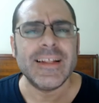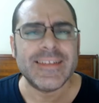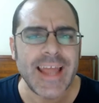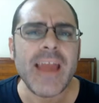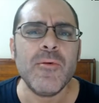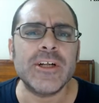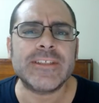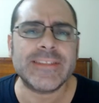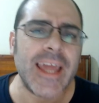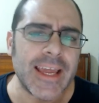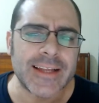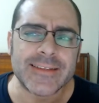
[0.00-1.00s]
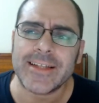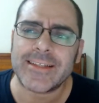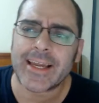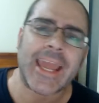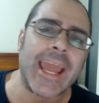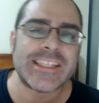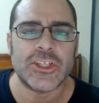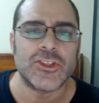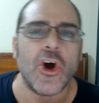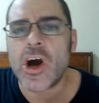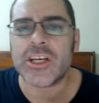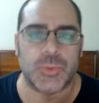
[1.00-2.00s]
they would think that the cats and
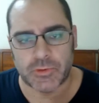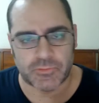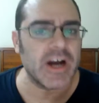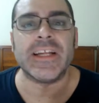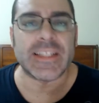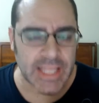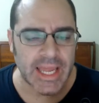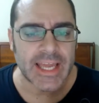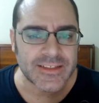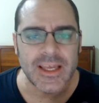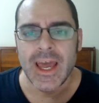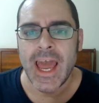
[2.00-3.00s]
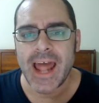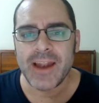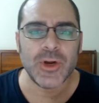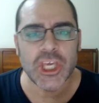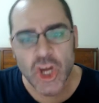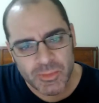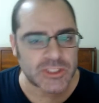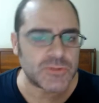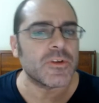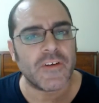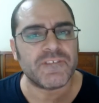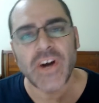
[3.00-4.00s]
dogs were running things, and we humans
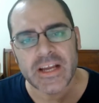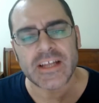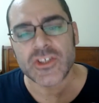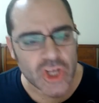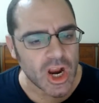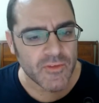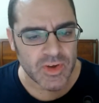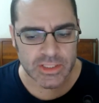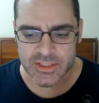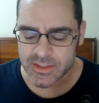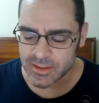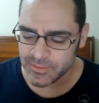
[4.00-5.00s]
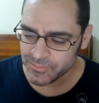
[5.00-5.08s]
were their fucking servants.